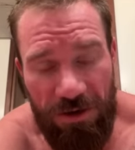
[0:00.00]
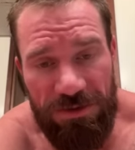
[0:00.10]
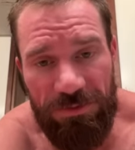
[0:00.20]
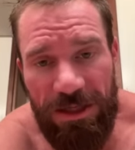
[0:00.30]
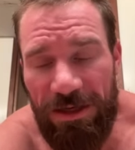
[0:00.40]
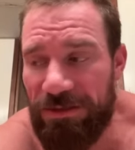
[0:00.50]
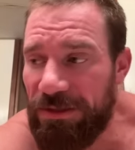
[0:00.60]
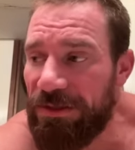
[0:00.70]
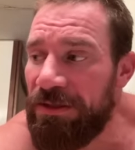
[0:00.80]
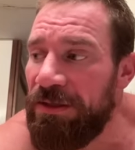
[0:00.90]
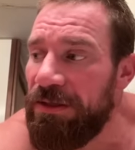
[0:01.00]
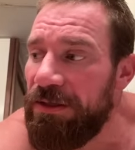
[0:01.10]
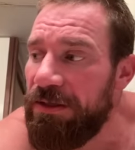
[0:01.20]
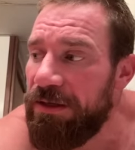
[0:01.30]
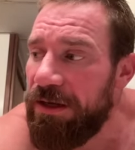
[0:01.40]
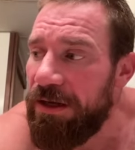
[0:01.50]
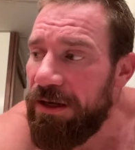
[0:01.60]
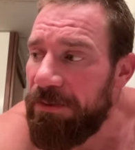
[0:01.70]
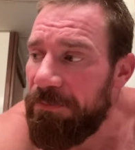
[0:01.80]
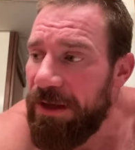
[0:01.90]
archery hunting,
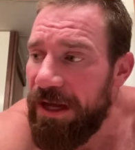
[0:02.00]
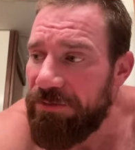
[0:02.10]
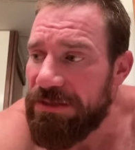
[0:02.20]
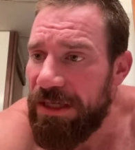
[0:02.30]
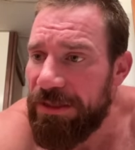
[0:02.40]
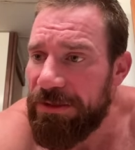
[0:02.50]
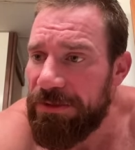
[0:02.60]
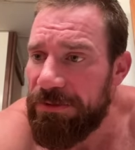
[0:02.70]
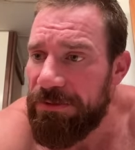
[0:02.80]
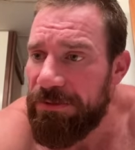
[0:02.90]
I was like,